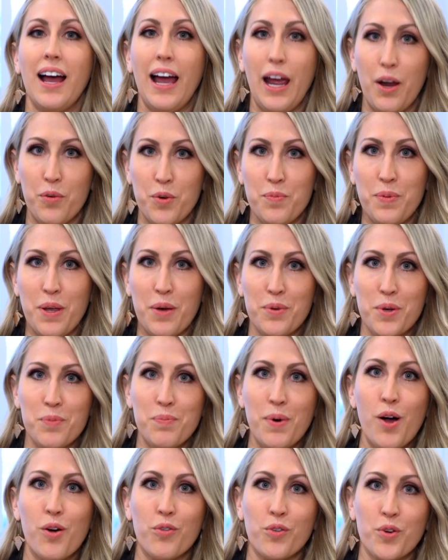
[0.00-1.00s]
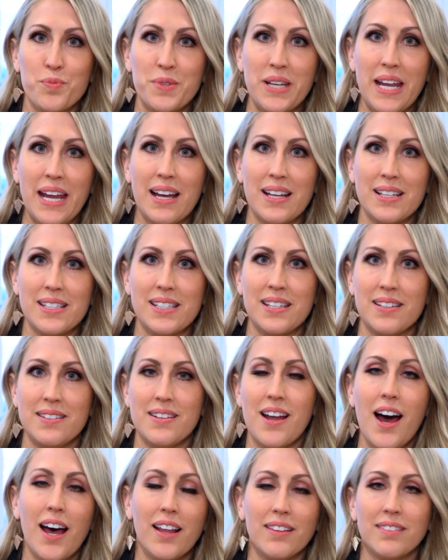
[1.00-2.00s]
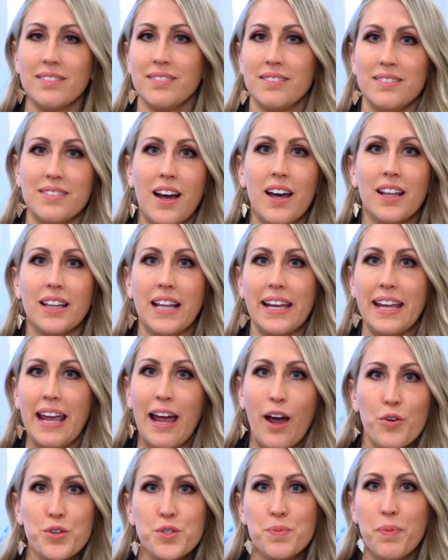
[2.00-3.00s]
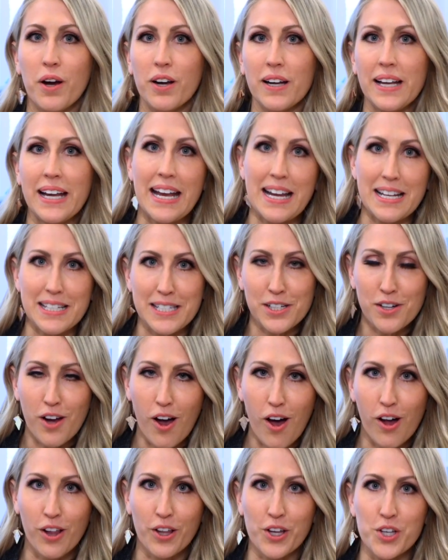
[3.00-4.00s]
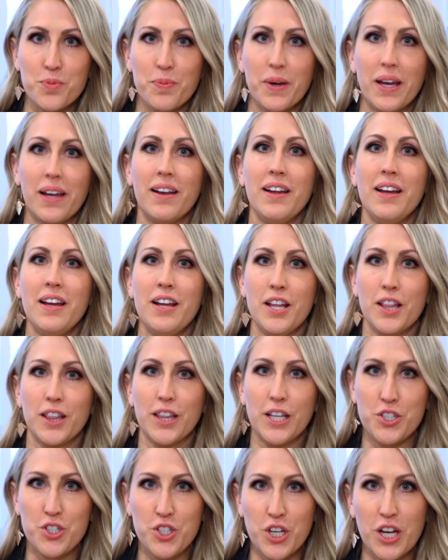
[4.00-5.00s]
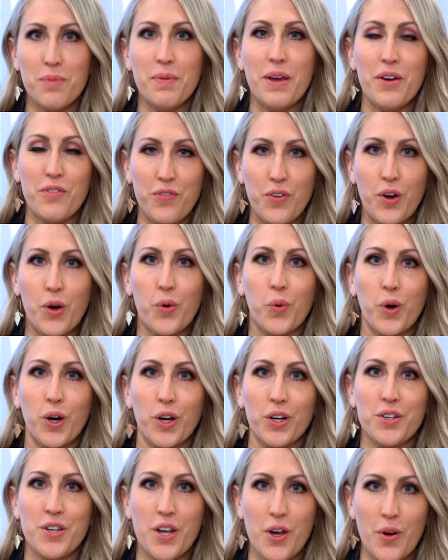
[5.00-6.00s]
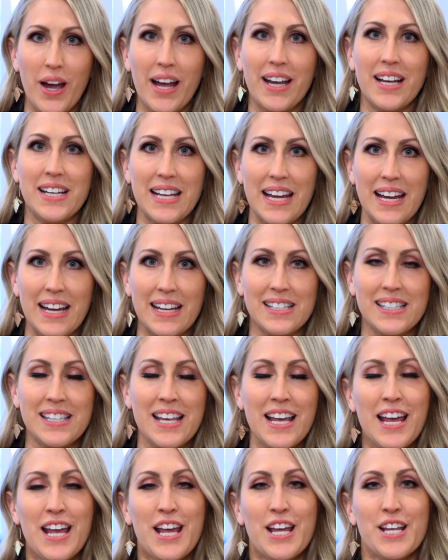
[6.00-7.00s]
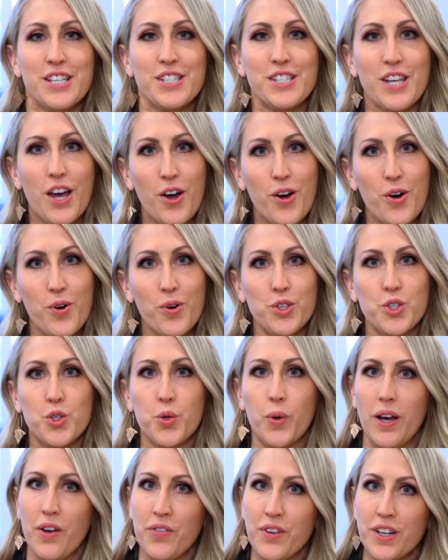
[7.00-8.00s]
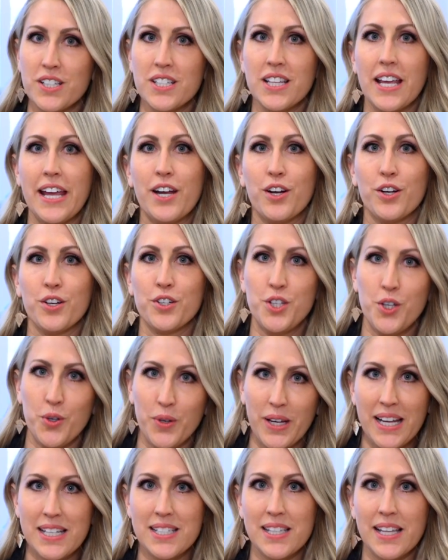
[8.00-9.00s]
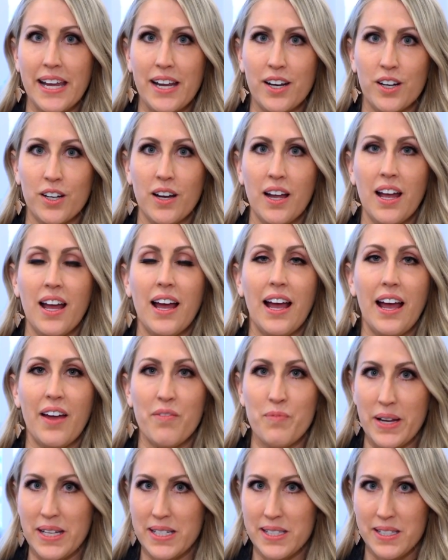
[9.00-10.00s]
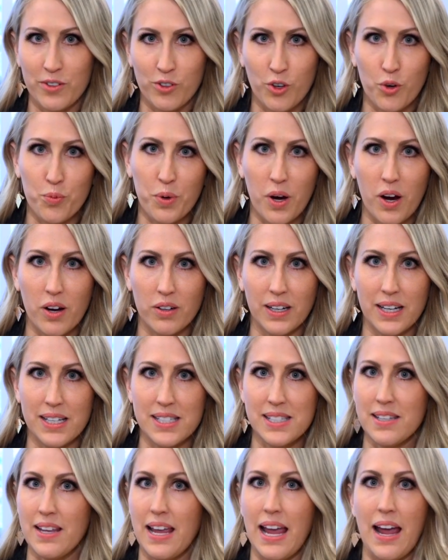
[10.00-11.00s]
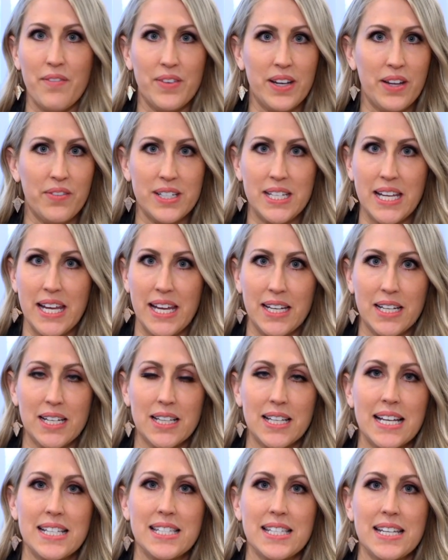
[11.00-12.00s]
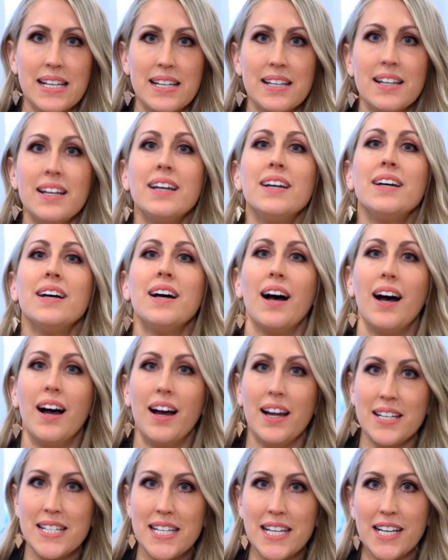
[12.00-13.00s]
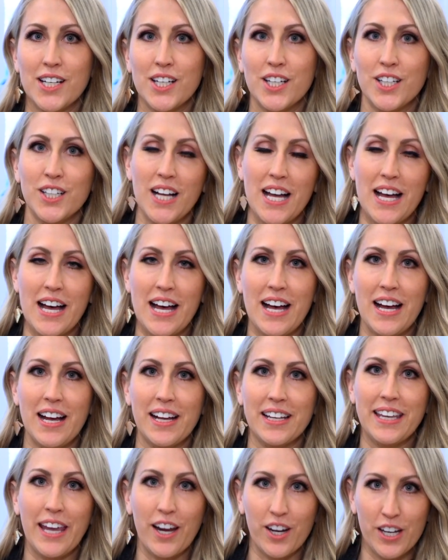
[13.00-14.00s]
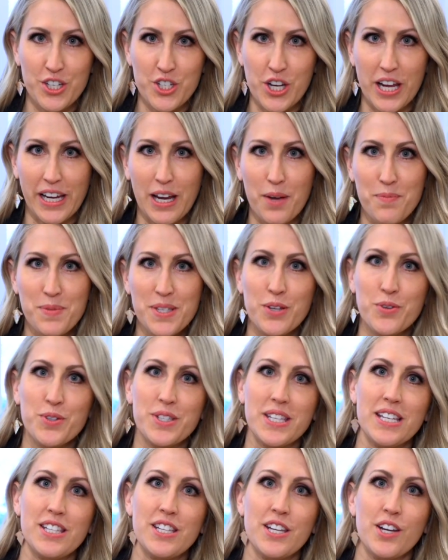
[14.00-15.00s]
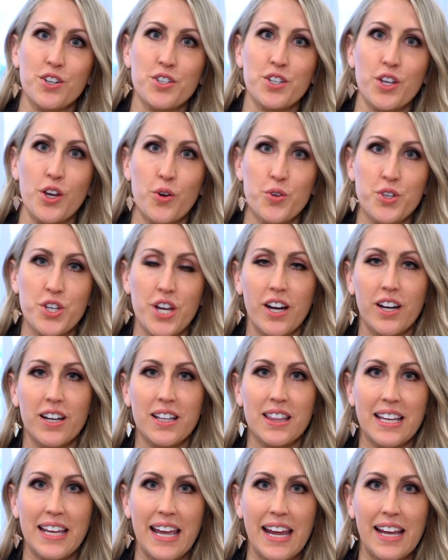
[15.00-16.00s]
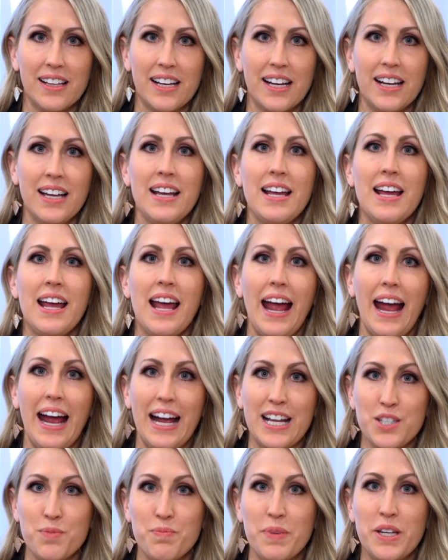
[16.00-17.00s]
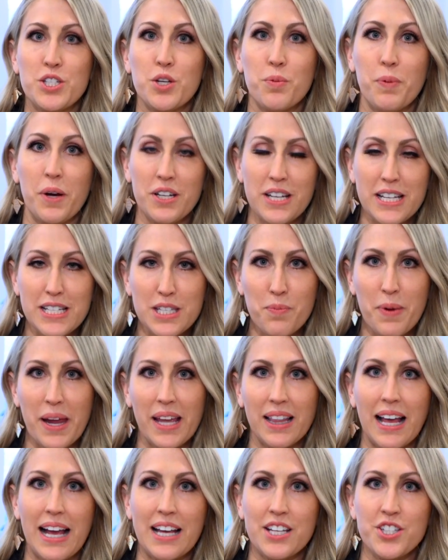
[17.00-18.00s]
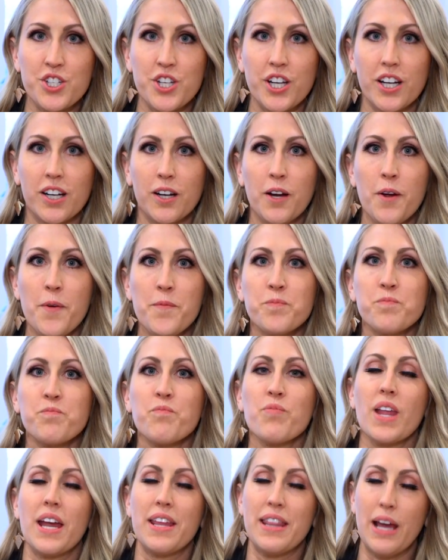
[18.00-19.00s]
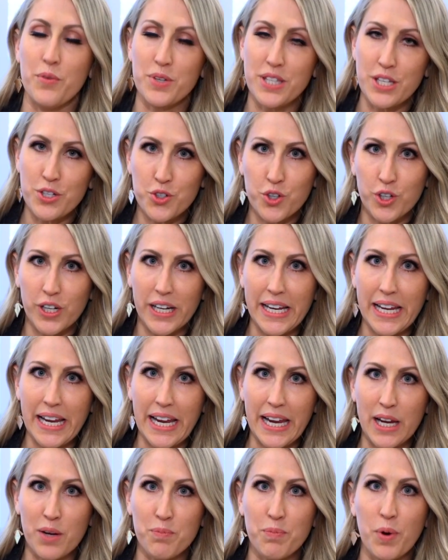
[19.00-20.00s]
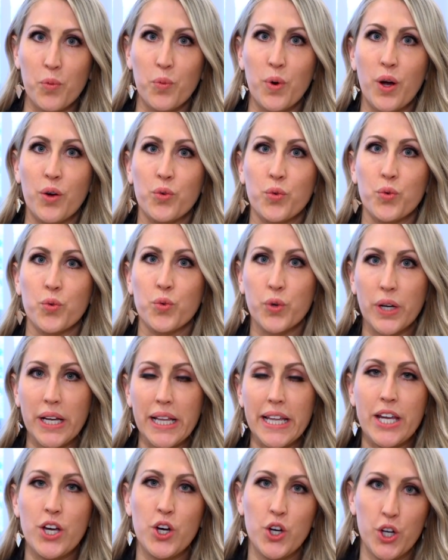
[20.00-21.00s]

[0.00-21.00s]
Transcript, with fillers: I would be able to ballroom dance. Not, not like house party dance in college, but legitimate footwork, know how to dance. So 12 years later, two kids later, I've made zero progress. Haven't even taken a lesson until uh, Carrie Jacobs, who's this year's co-chair at the gala, asked me to participate last year. And that was intriguing, but what really